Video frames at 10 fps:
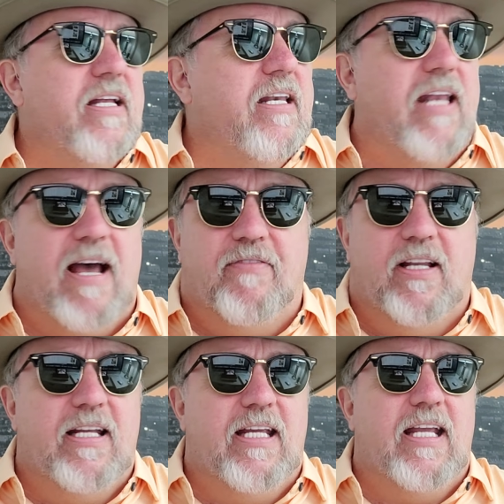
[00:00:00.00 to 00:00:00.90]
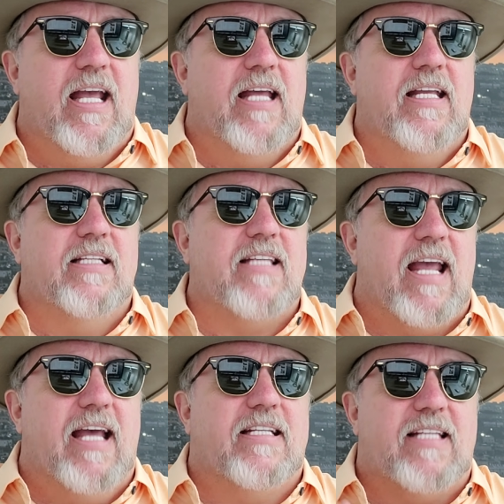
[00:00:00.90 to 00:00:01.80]
Navalny and his
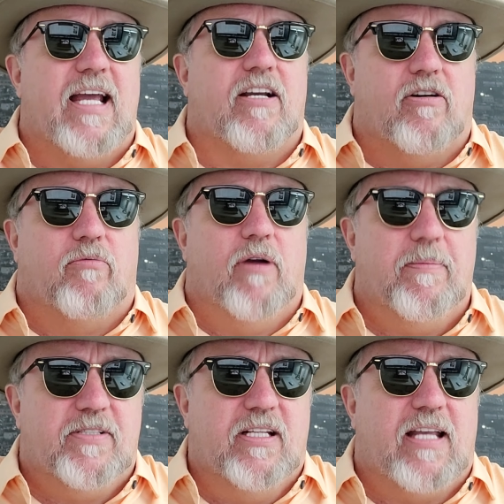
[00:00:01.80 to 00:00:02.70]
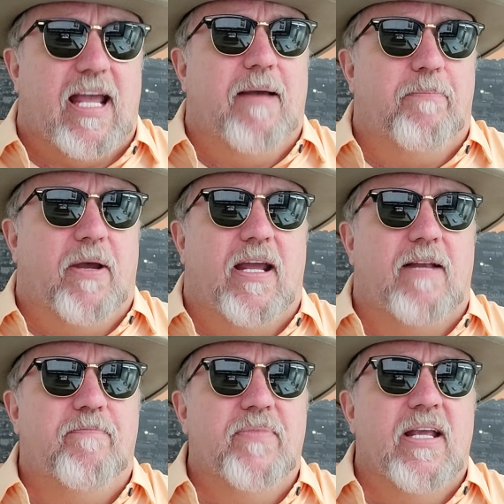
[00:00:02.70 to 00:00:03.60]
anti-corruption
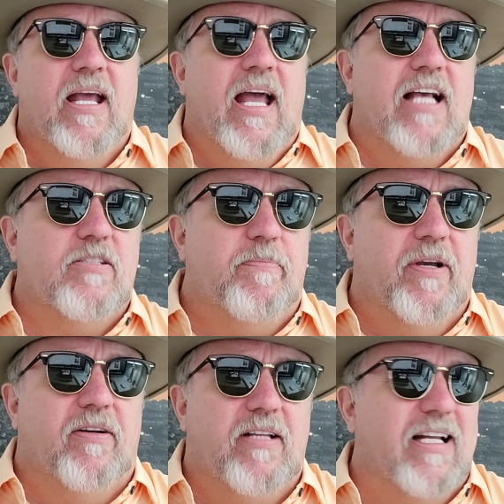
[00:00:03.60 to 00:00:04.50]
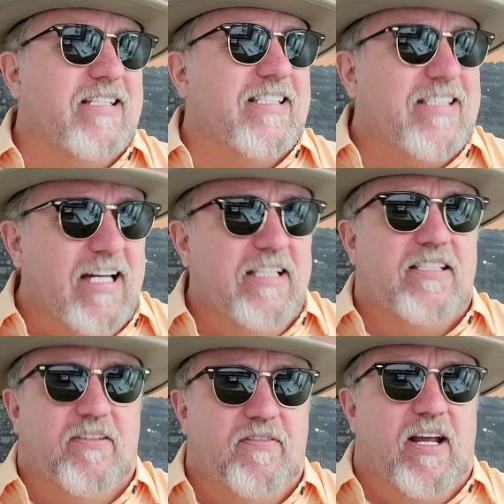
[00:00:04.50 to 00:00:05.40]
campaign has built an
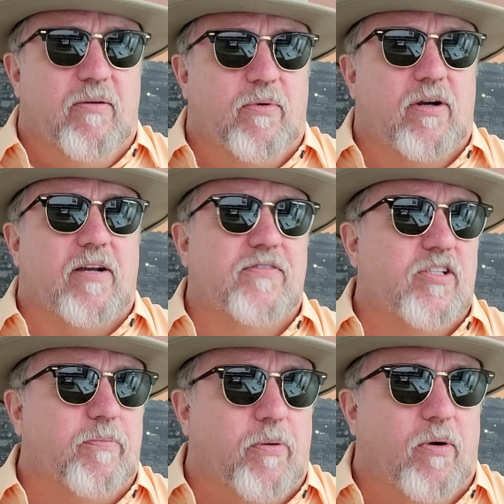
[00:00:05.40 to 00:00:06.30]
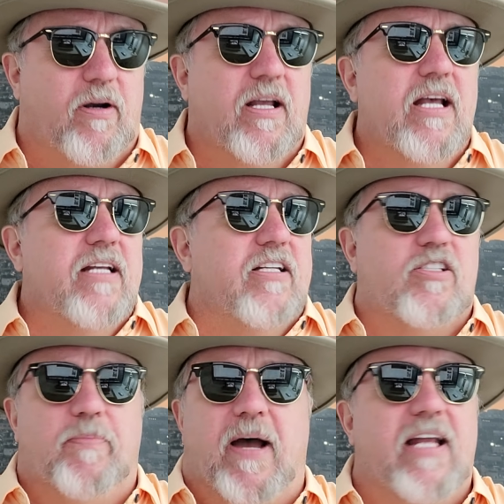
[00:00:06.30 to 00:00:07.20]
extensive network of support
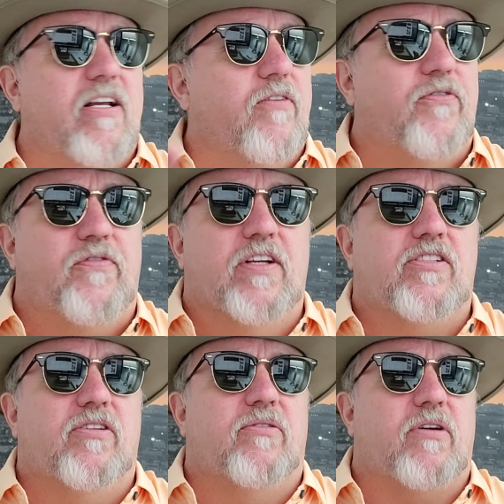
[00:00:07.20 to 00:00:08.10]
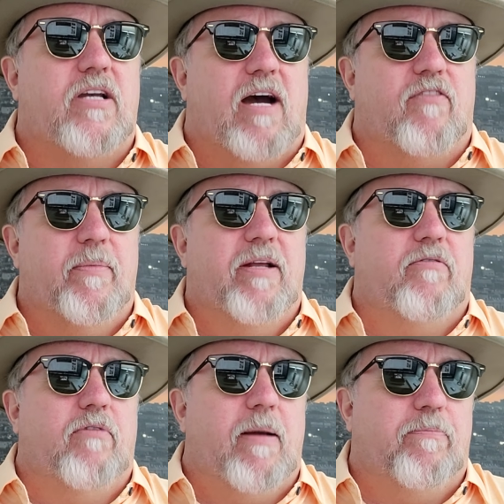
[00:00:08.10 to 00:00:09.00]
despite official government
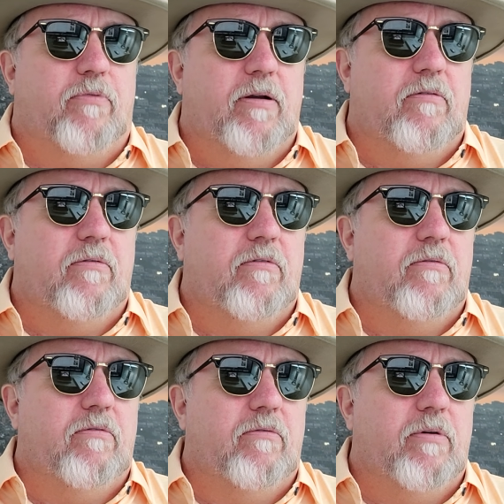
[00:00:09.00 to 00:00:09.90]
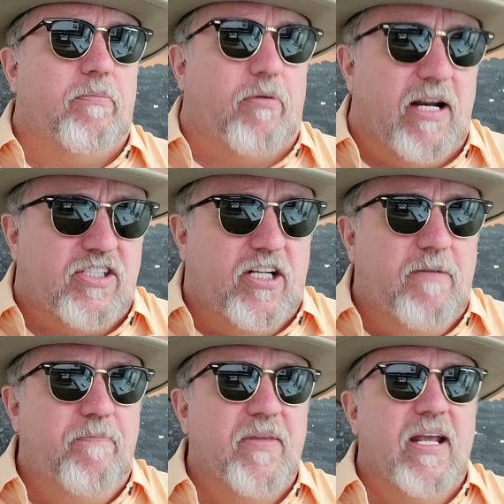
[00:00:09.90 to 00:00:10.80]
rep
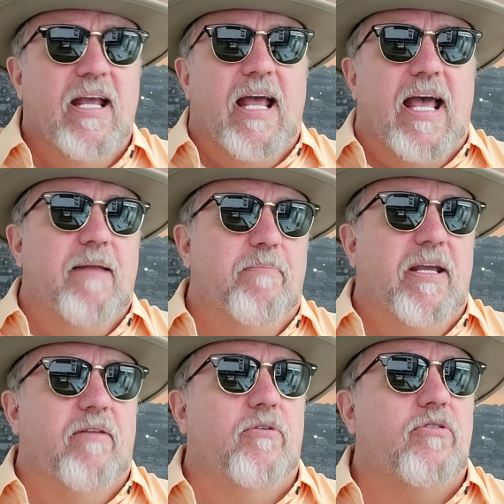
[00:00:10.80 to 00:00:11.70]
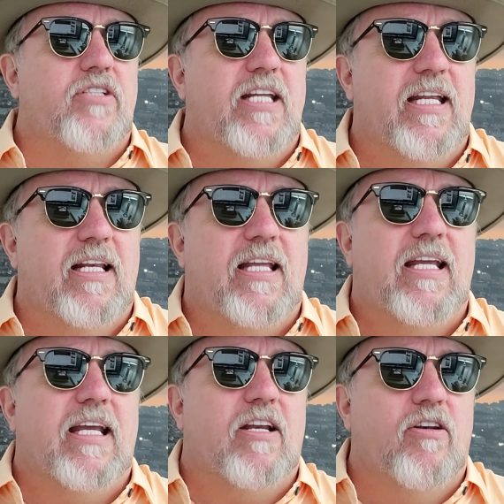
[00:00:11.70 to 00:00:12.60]
repression and being
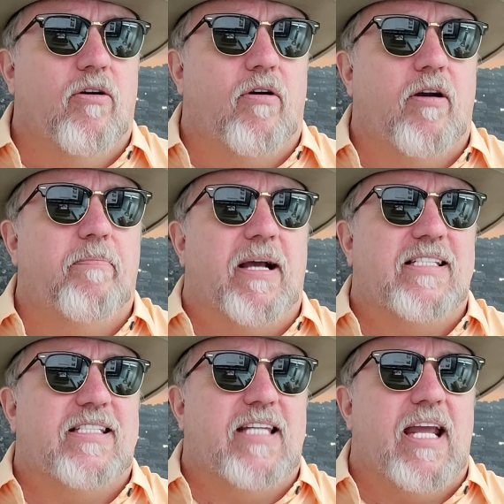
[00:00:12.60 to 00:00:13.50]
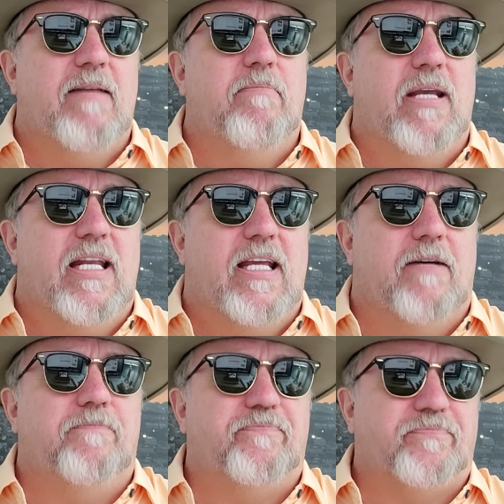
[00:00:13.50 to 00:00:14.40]
routinely ignored by state media.